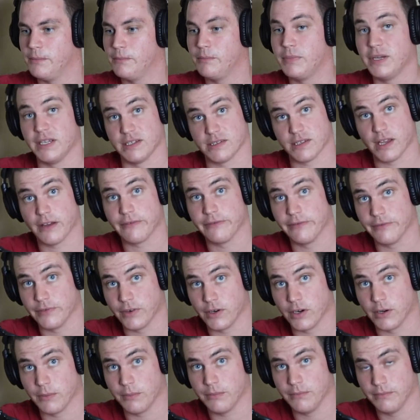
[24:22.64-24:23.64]
based off of
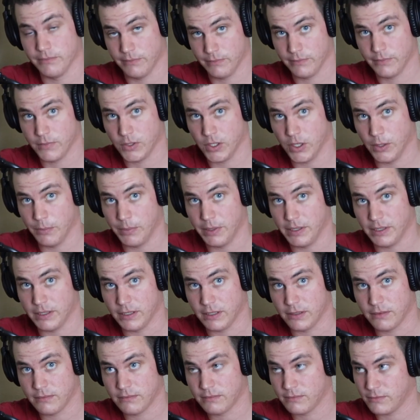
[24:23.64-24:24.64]
our
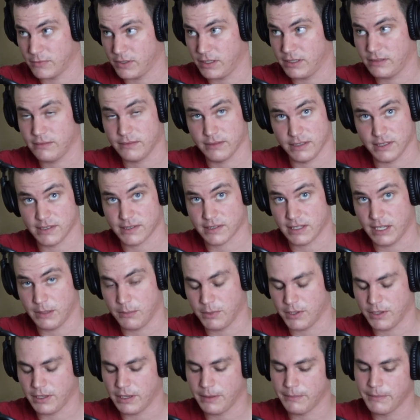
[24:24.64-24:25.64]
opinion, right?
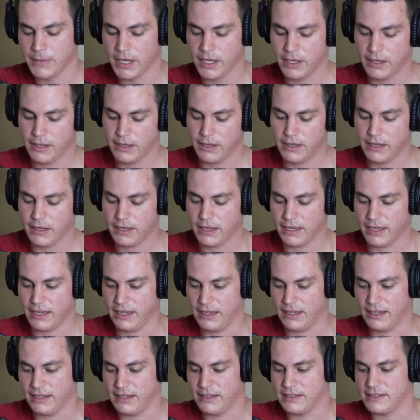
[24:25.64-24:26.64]
Disclaimer there.
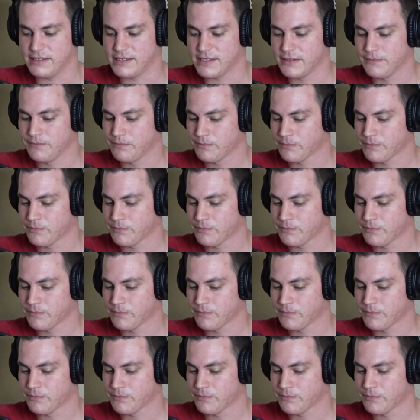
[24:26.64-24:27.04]
And